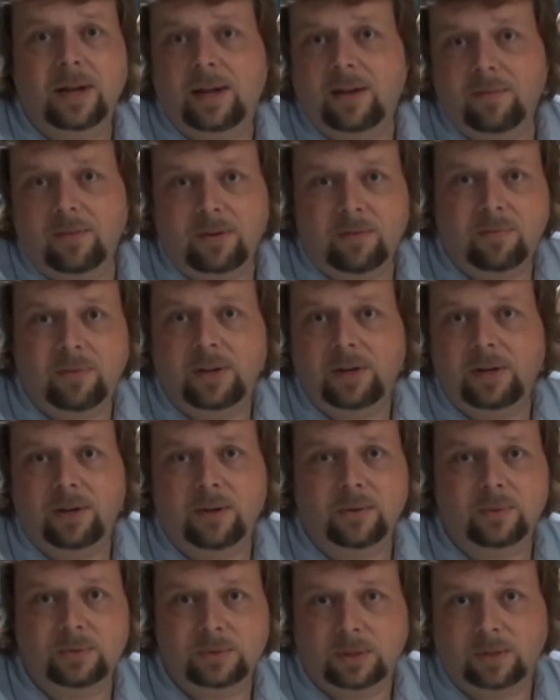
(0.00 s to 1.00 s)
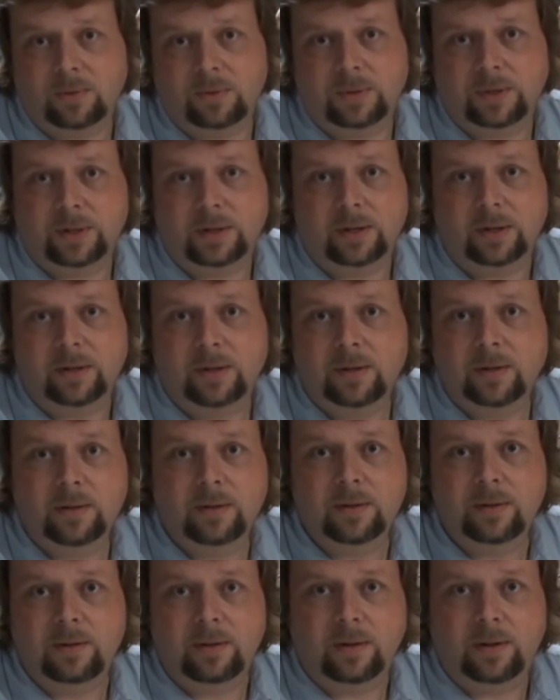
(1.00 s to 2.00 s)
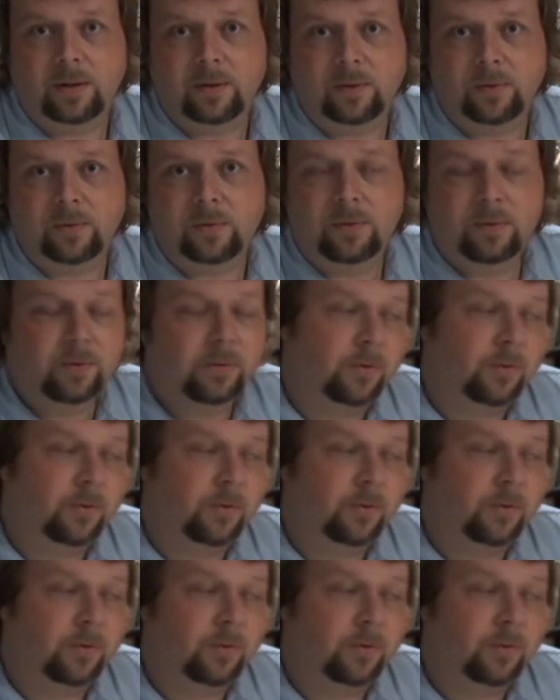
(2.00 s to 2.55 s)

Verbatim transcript: have any videos on there, you know.